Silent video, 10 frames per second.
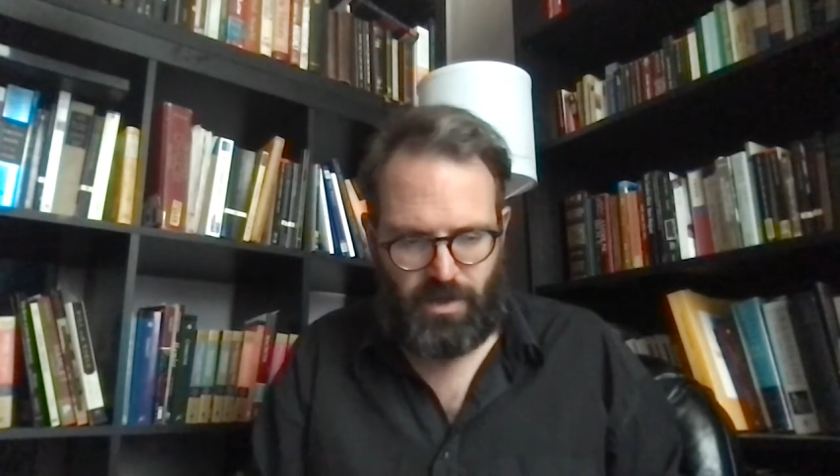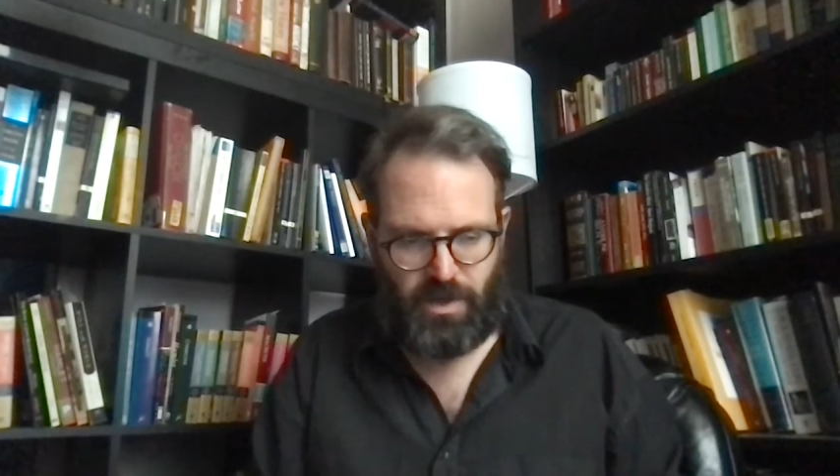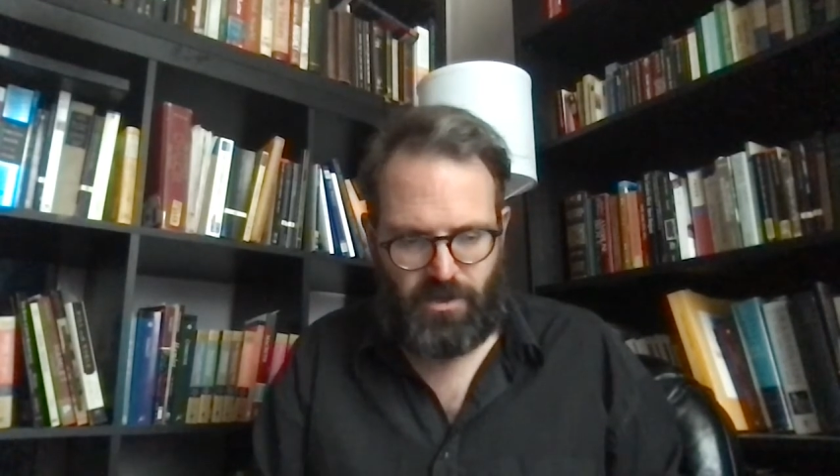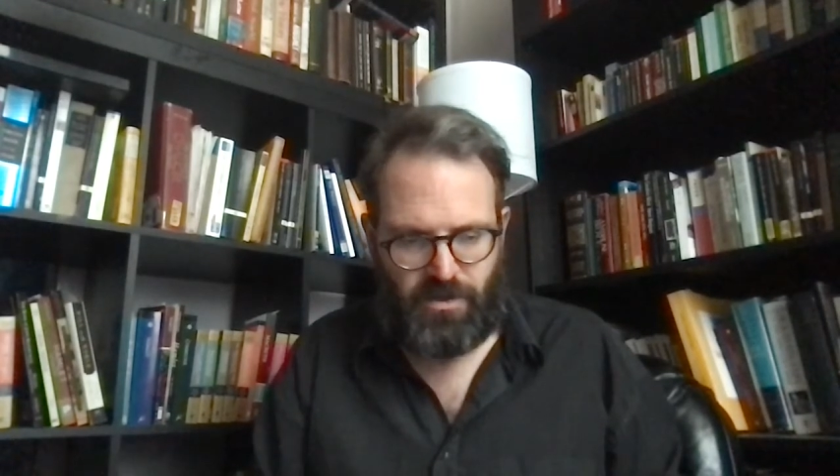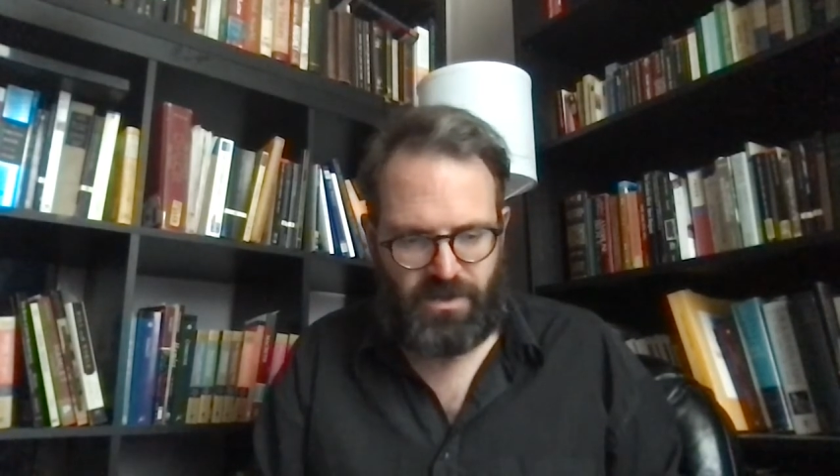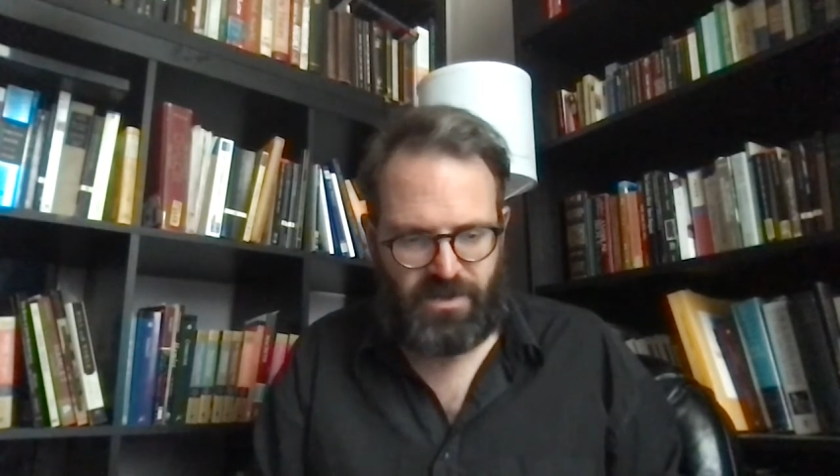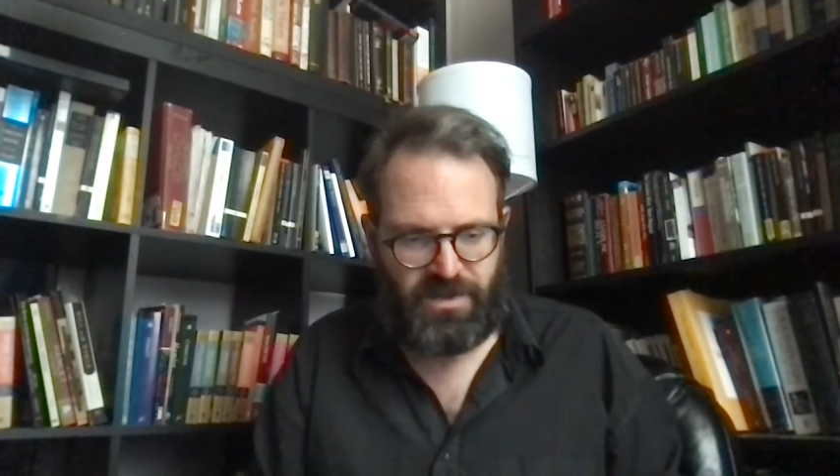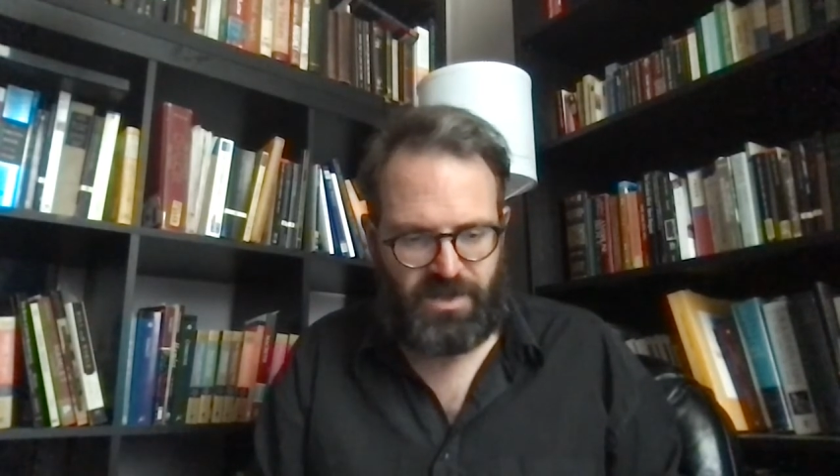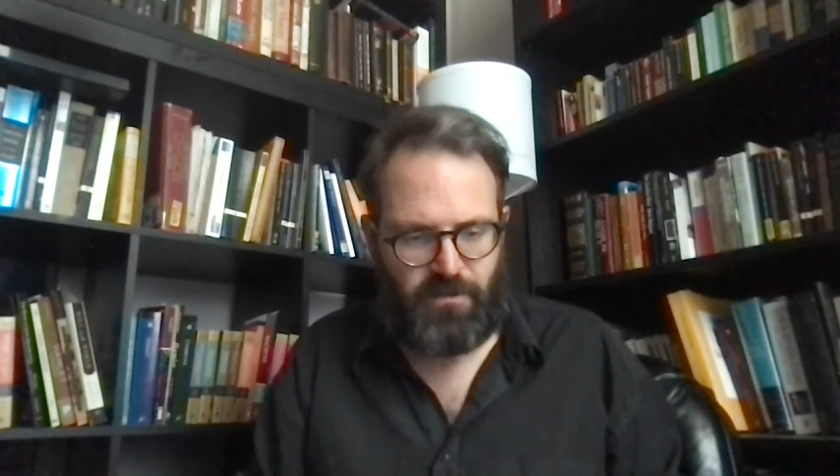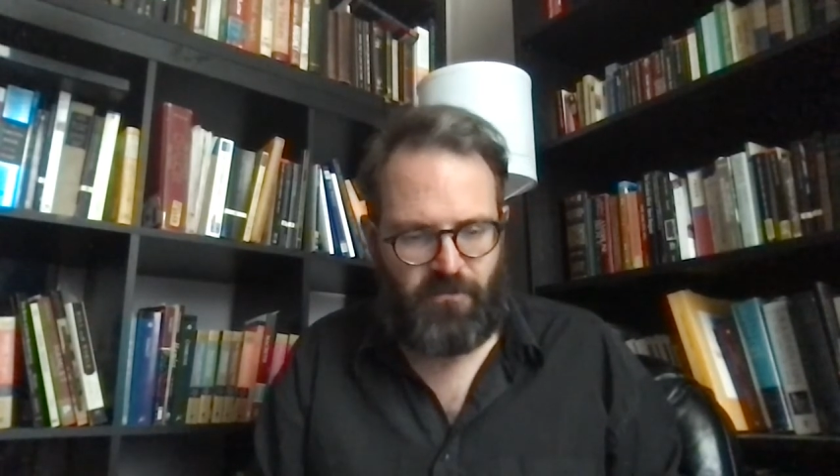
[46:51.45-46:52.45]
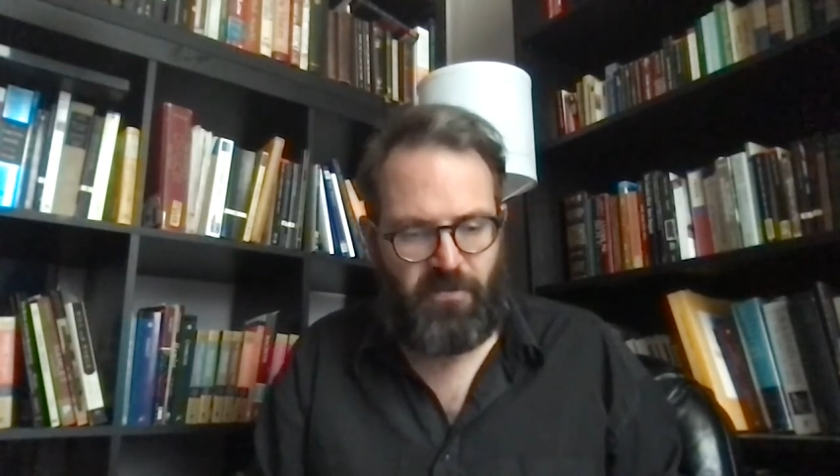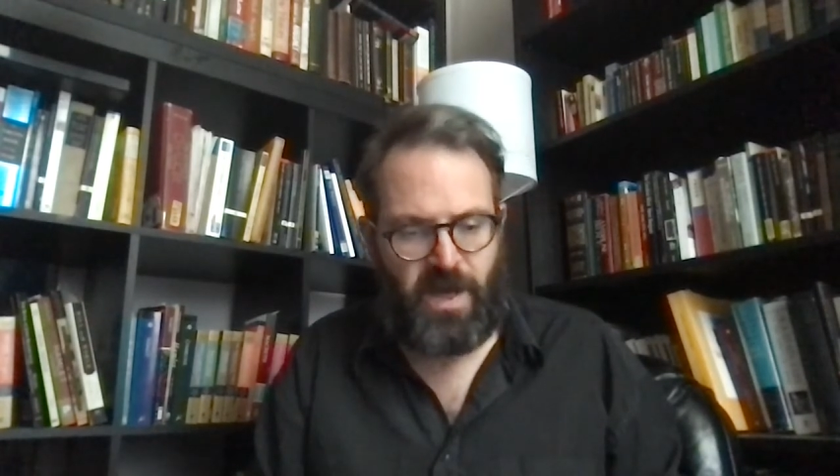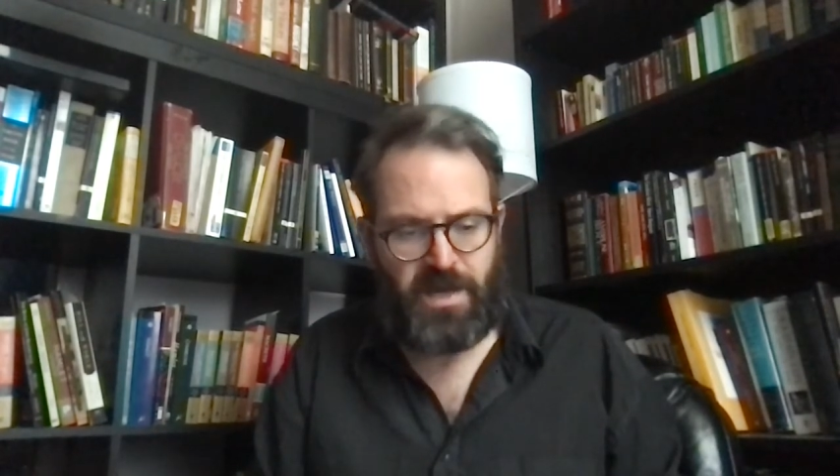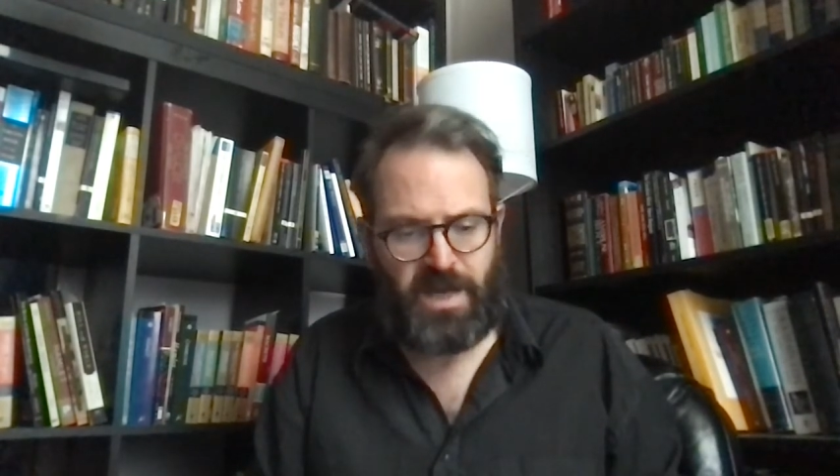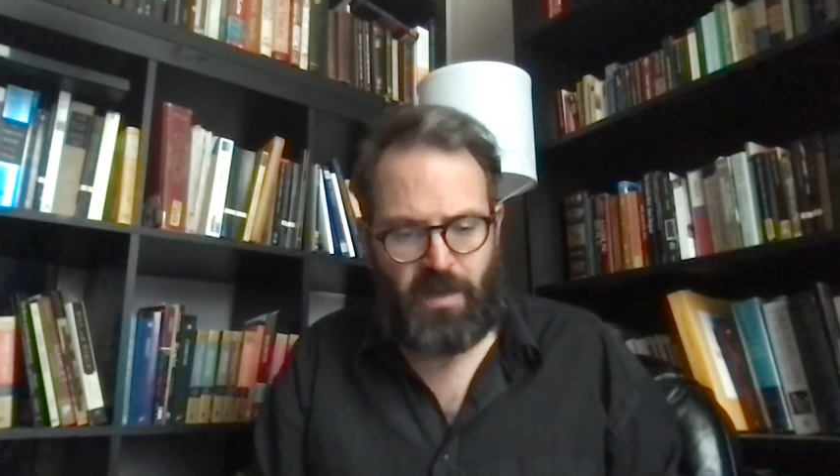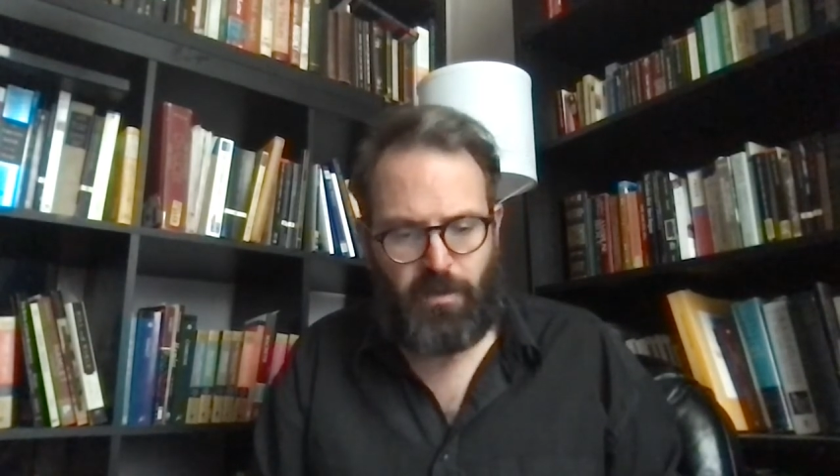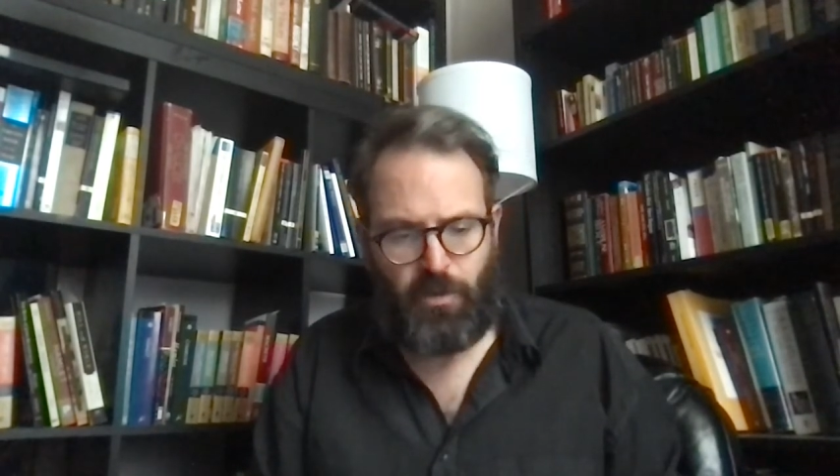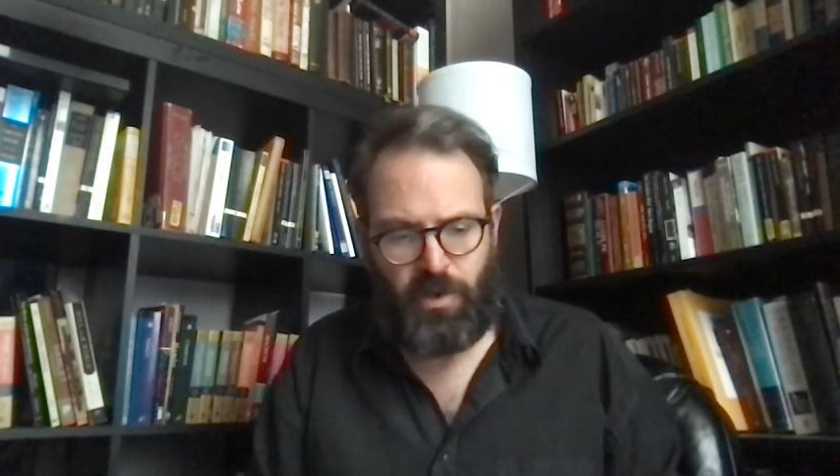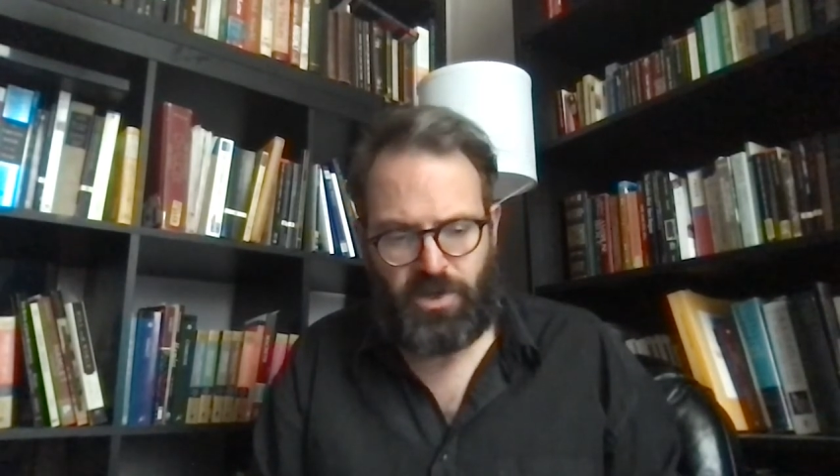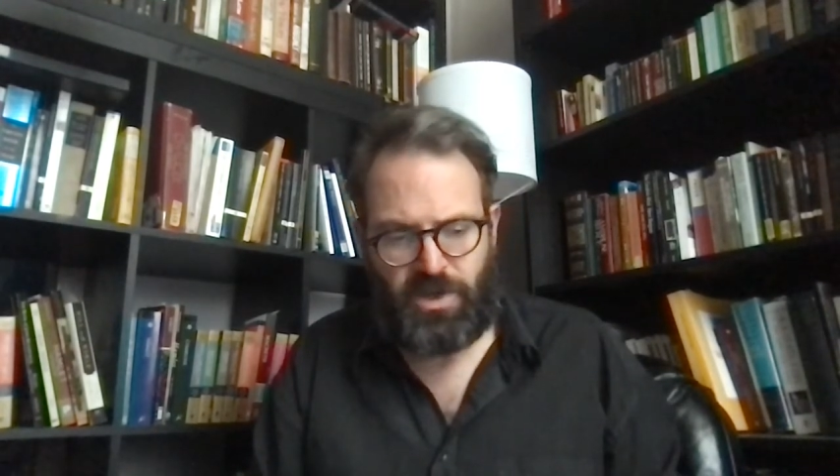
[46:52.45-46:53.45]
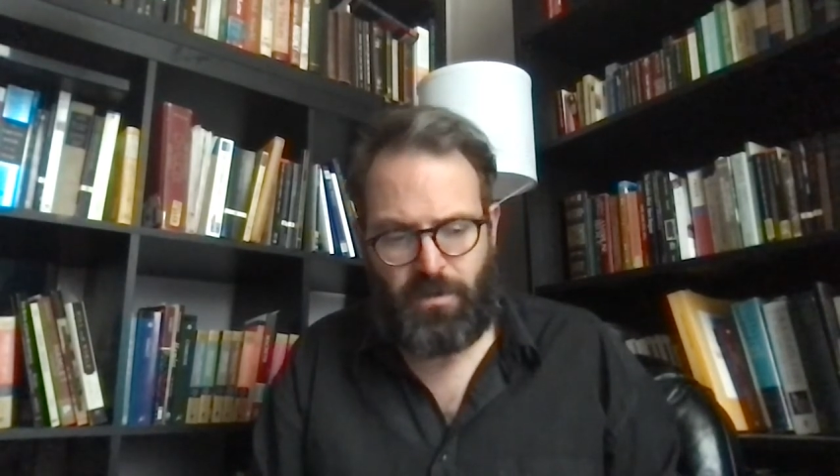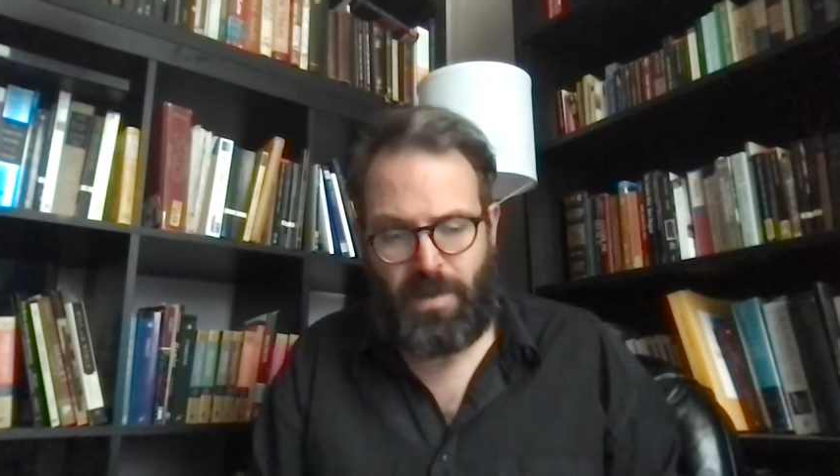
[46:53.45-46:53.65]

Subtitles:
addresses him. "Fine apparition,